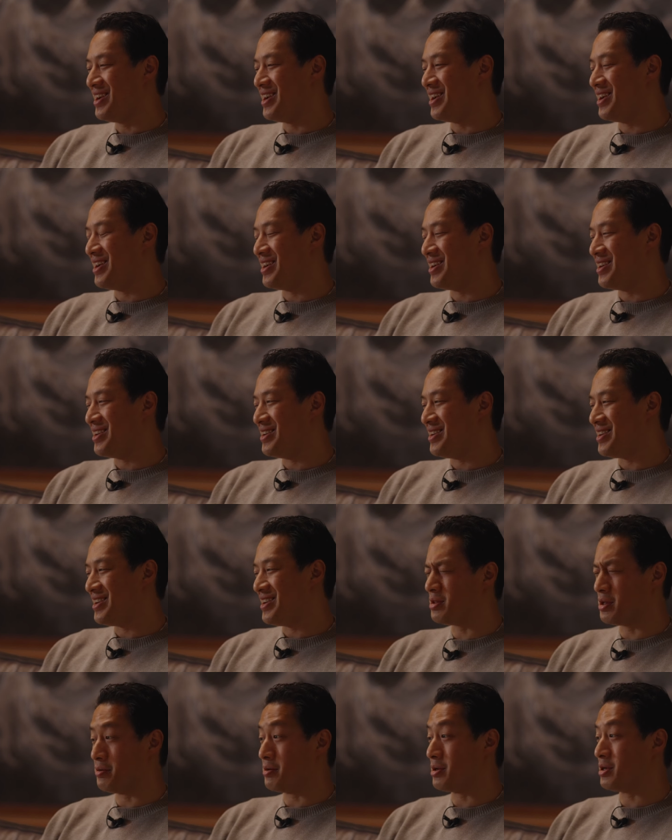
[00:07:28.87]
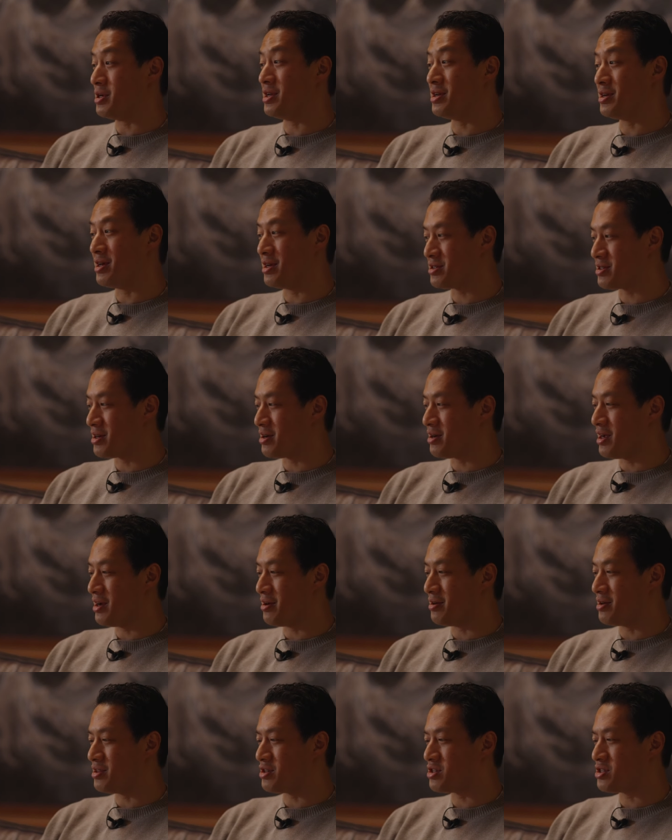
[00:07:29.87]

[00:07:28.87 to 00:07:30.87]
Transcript: and they were gonna start airing the